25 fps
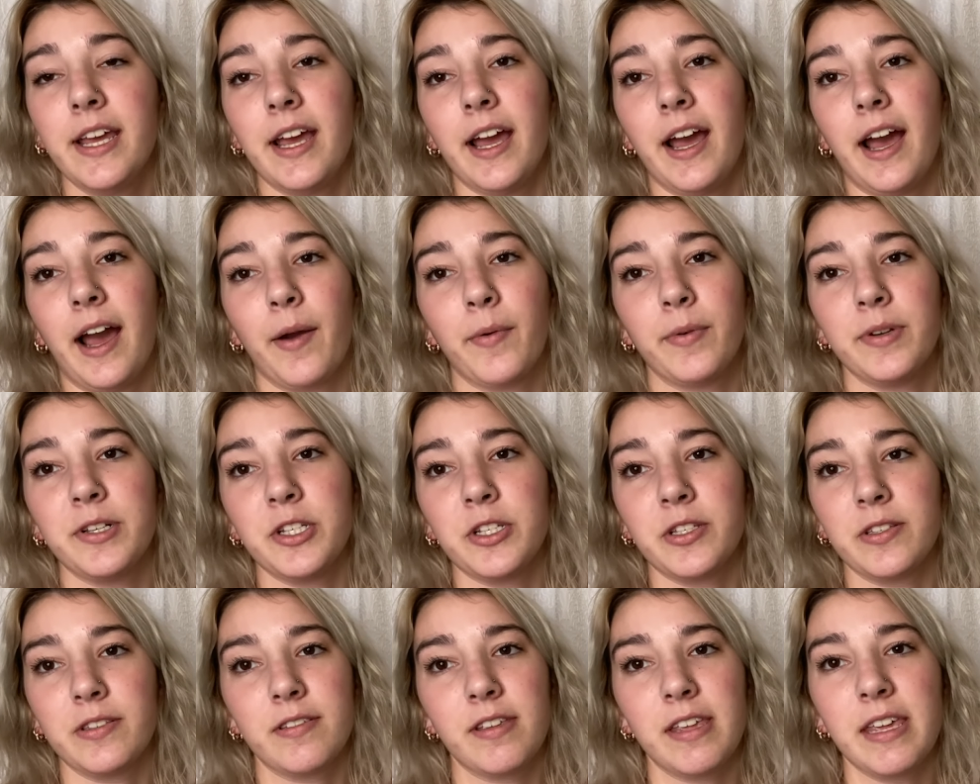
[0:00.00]
I would
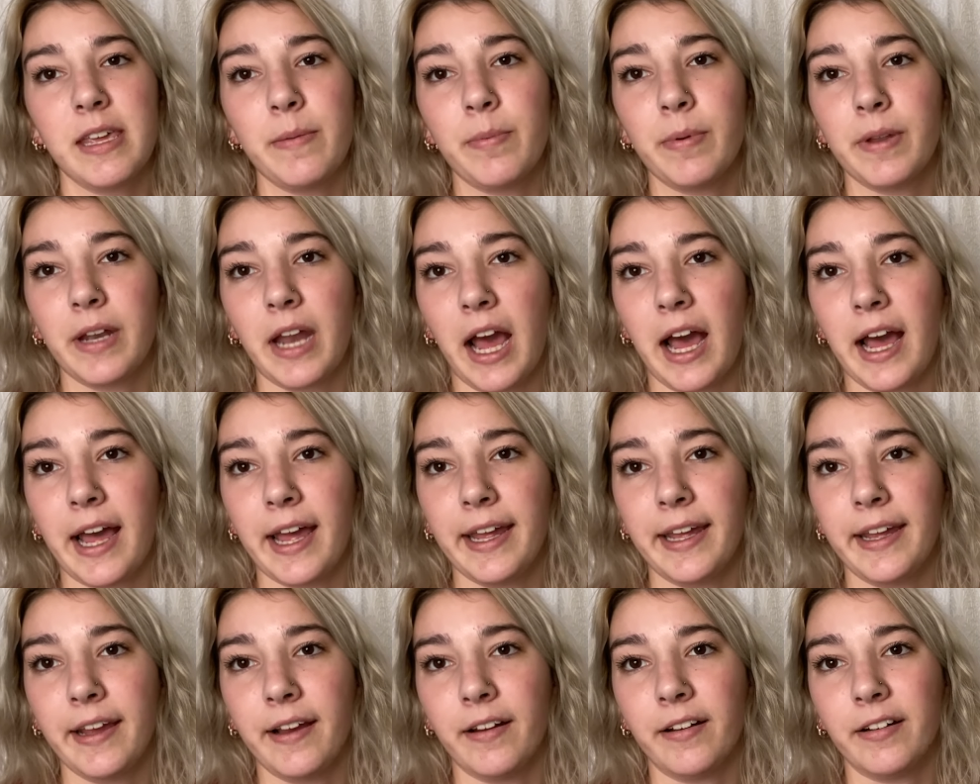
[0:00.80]
just keep an
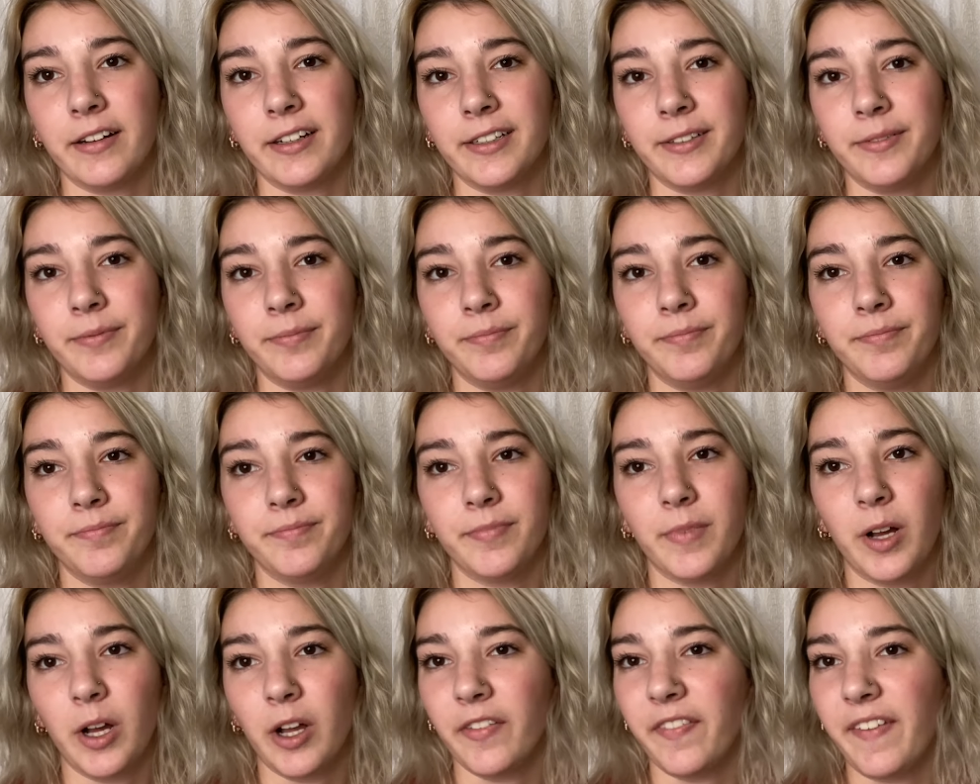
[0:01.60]
eye on
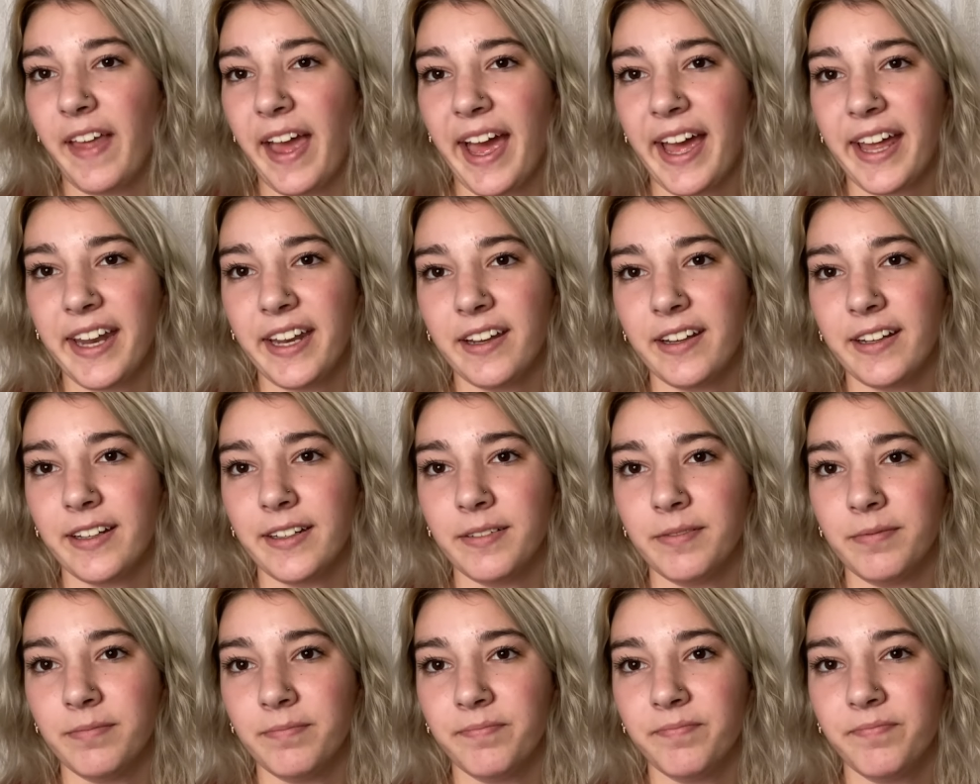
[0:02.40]
that,
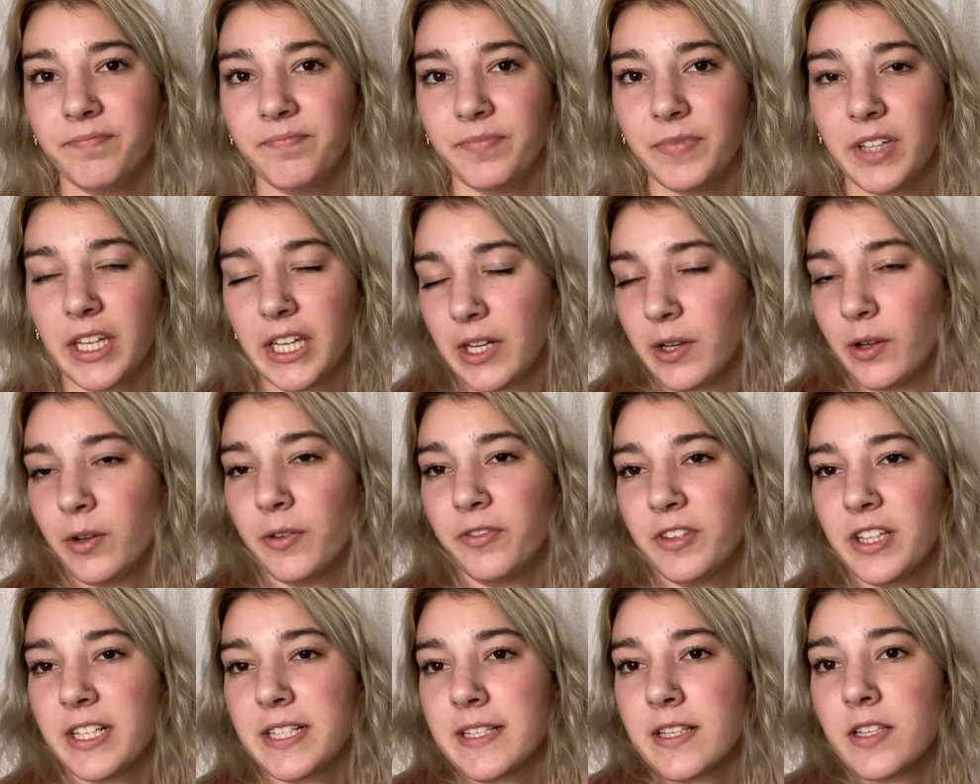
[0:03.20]
and you know,
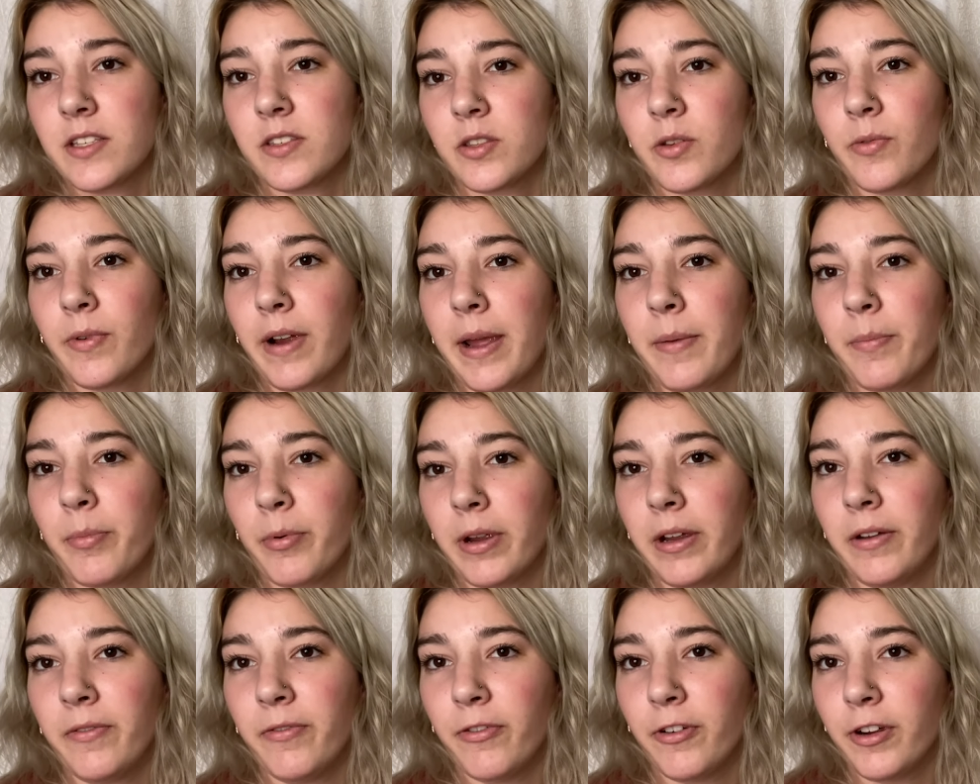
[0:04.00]
if this is the right
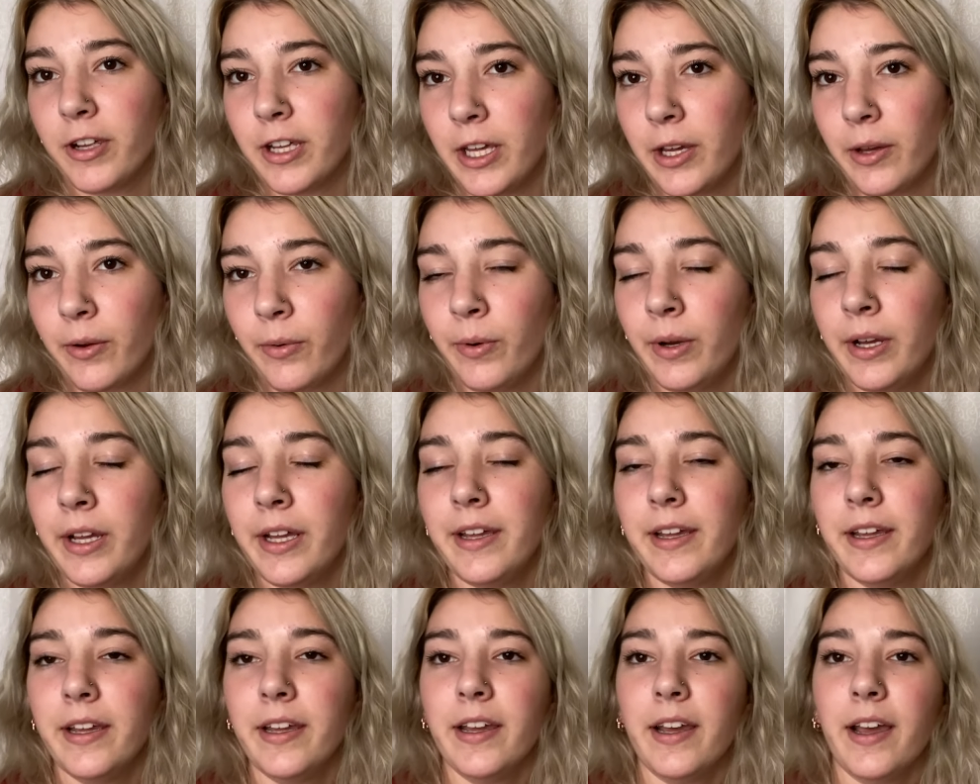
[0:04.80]
breed for you.
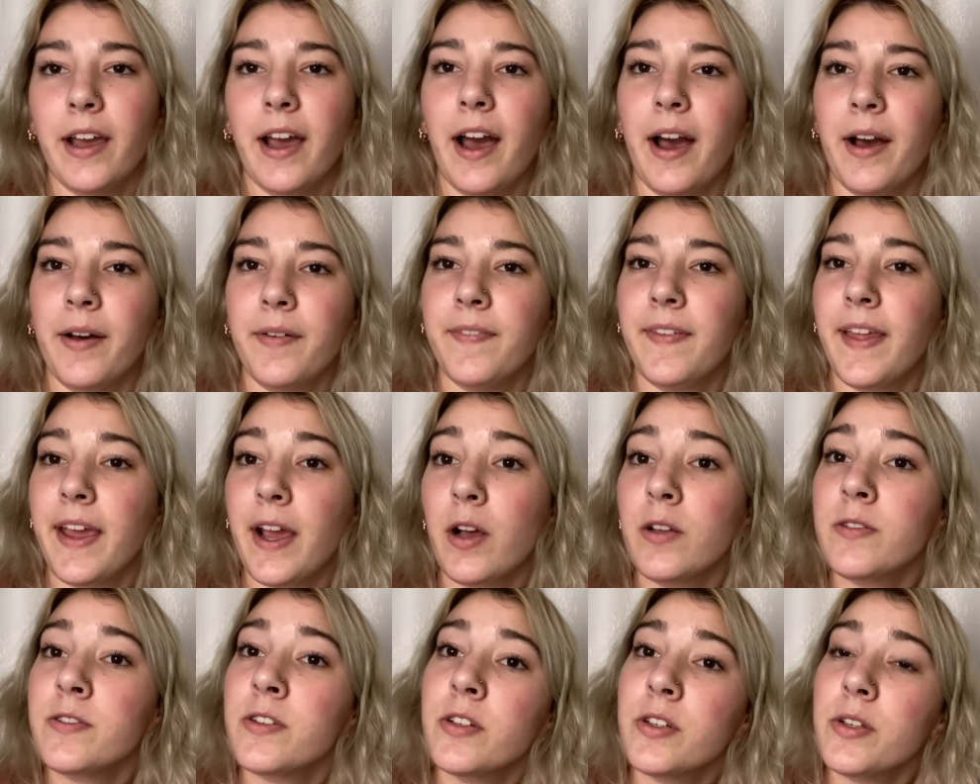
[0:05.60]
They
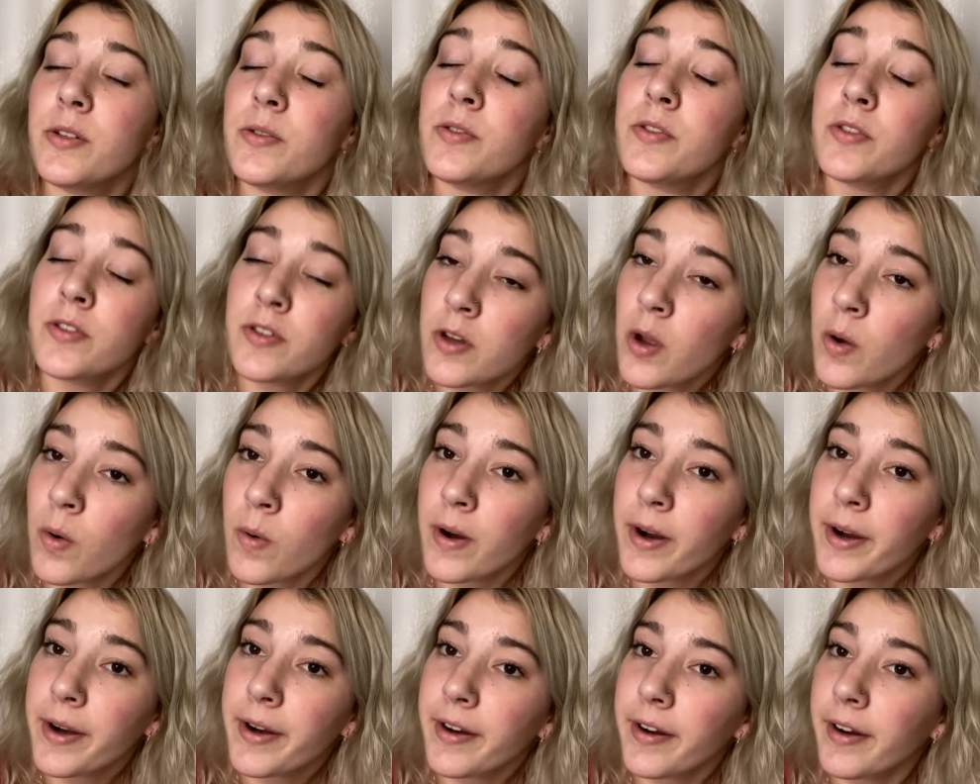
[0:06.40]
also do
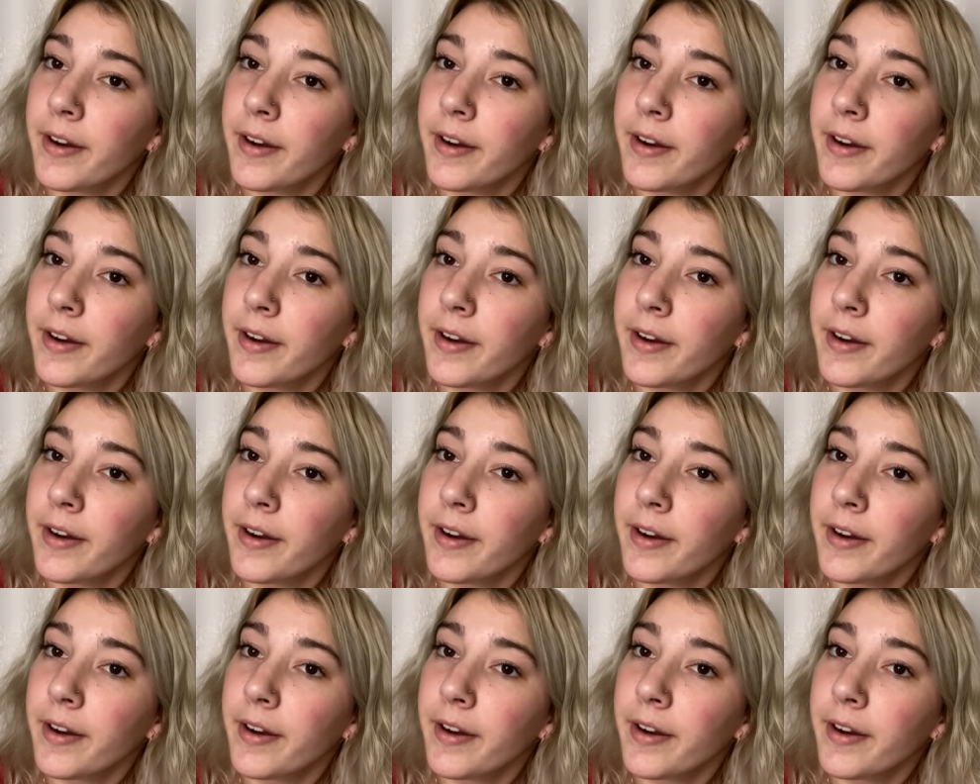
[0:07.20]
snore